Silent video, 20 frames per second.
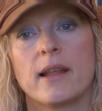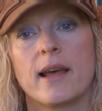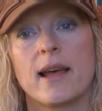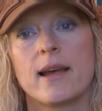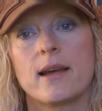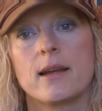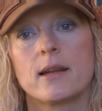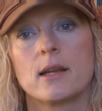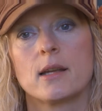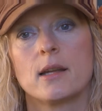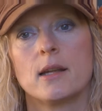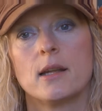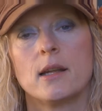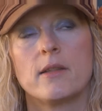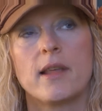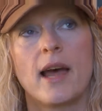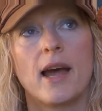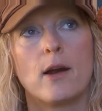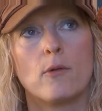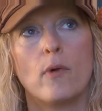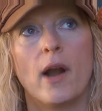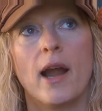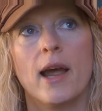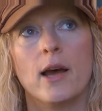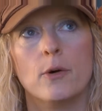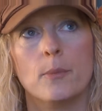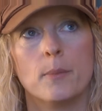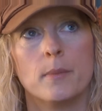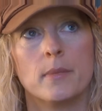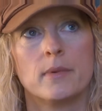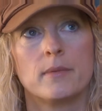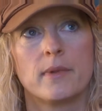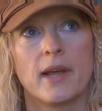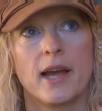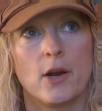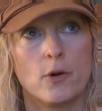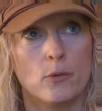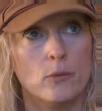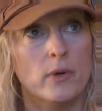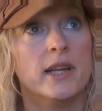that that realm,
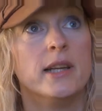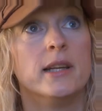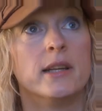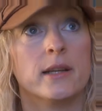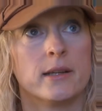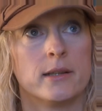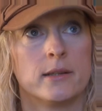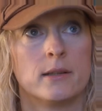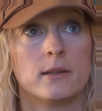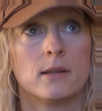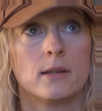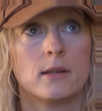that arena.